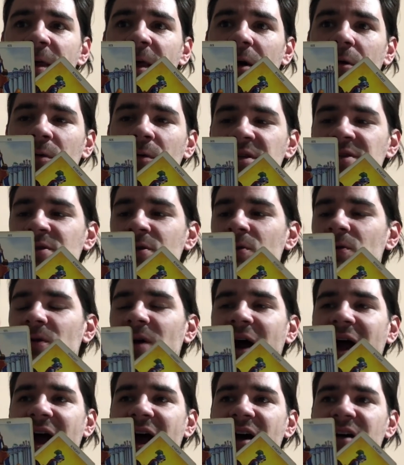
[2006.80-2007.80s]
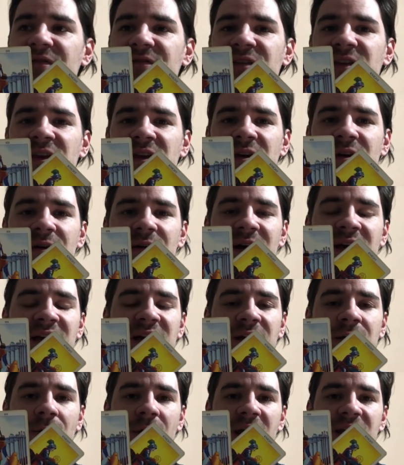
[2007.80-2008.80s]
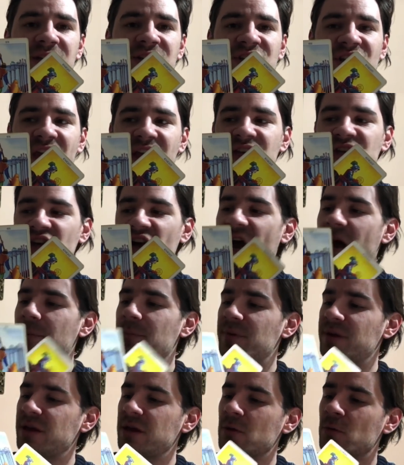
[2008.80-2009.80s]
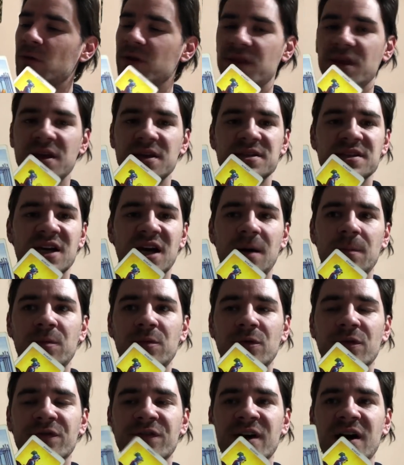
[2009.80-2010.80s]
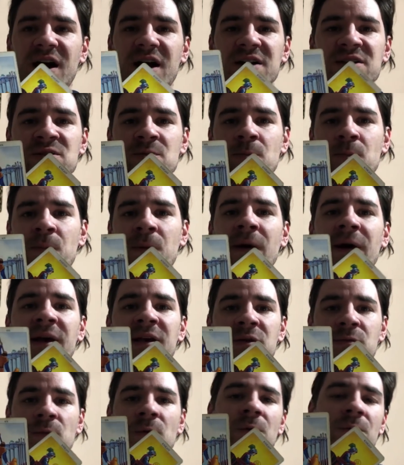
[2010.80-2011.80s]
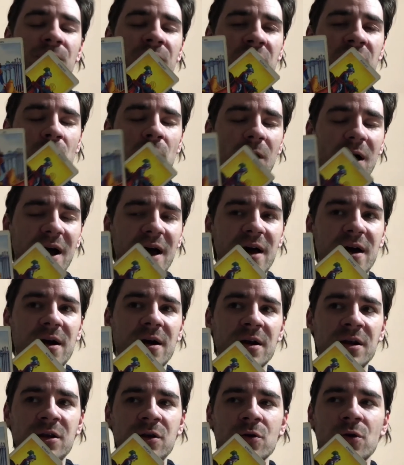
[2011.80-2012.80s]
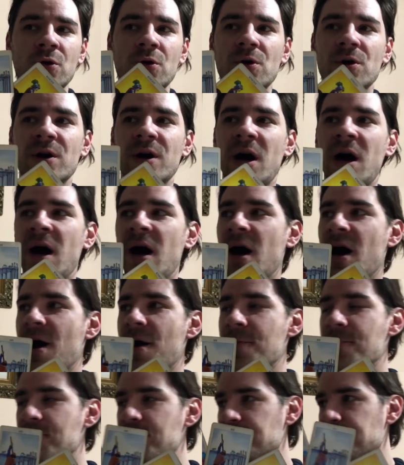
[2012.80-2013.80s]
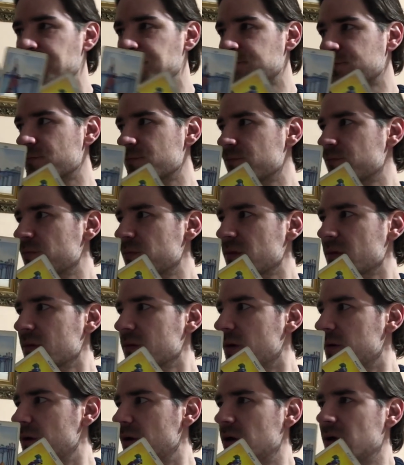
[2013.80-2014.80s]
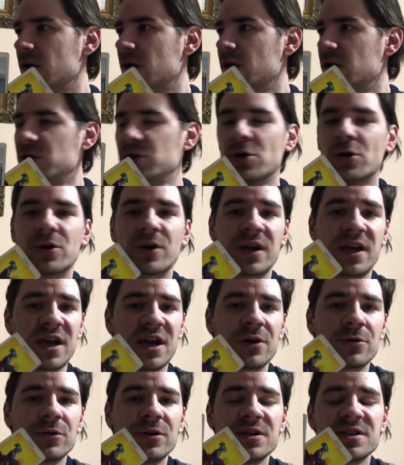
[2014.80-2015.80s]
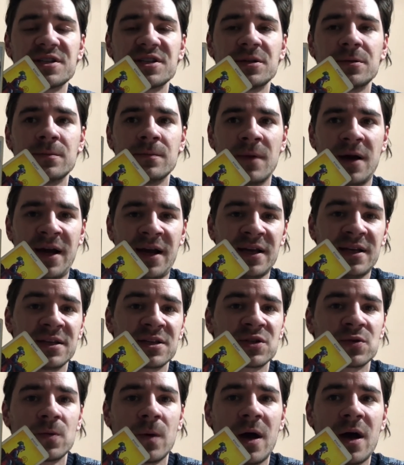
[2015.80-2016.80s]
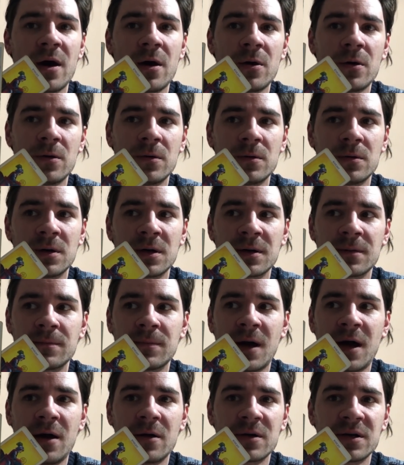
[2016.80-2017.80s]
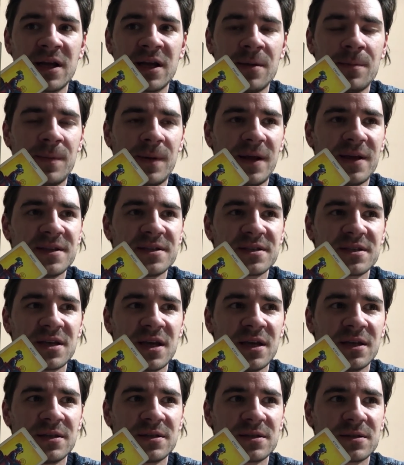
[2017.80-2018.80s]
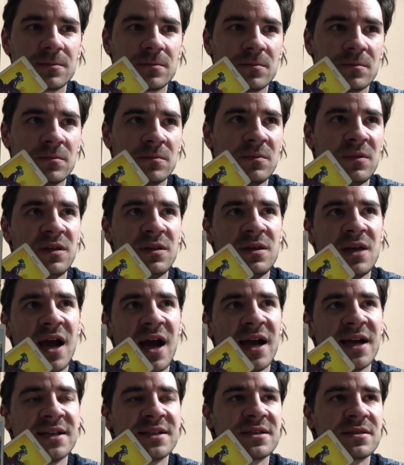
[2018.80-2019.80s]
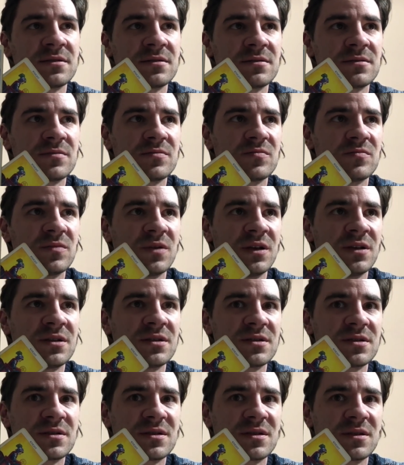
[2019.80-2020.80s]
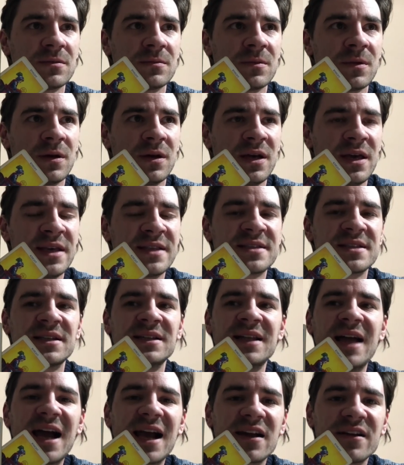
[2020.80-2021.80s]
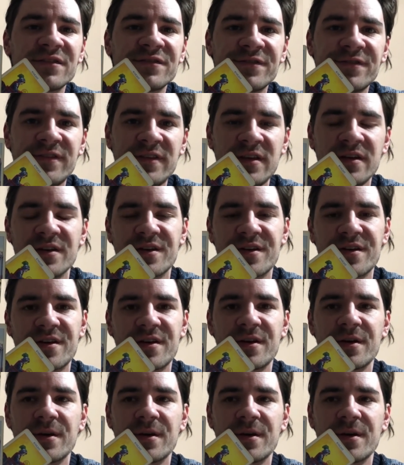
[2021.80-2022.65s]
We do have here a, a, great change happening with these couple of cards, but it will require your um, your heroism and as well, uh, how can I place it? Yeah, it's it's it's a lack of fear